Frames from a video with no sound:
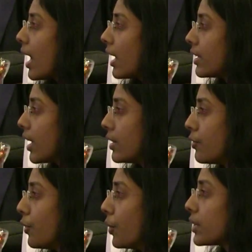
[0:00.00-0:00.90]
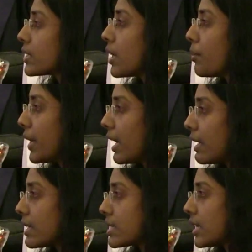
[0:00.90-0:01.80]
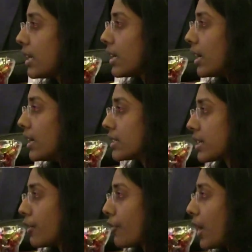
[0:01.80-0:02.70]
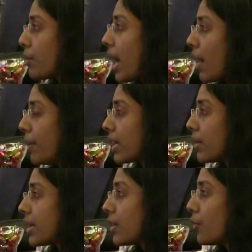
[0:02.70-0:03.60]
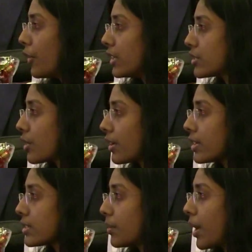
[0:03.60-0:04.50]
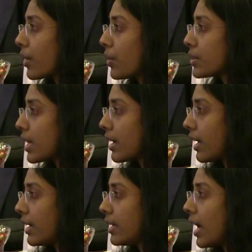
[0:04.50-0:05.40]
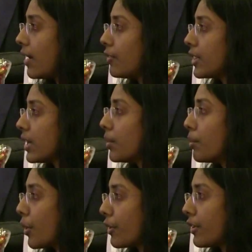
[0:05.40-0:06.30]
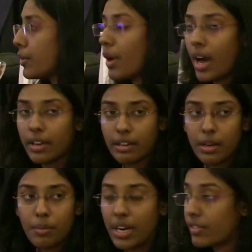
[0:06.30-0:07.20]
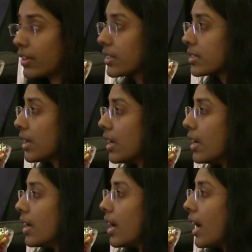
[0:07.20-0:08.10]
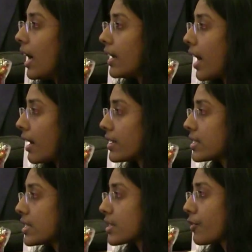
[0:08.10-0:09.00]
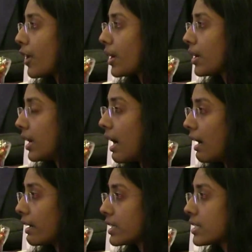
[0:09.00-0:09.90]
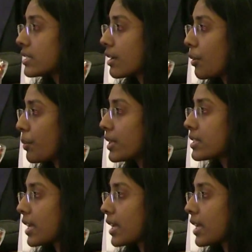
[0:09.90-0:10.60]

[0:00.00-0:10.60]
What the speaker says: And the fourth is a PLST. It's defined by amalgamated well-sorted subarcose arenite and with a moderate to high-grade matrix. And RST is defined. RST is a ripple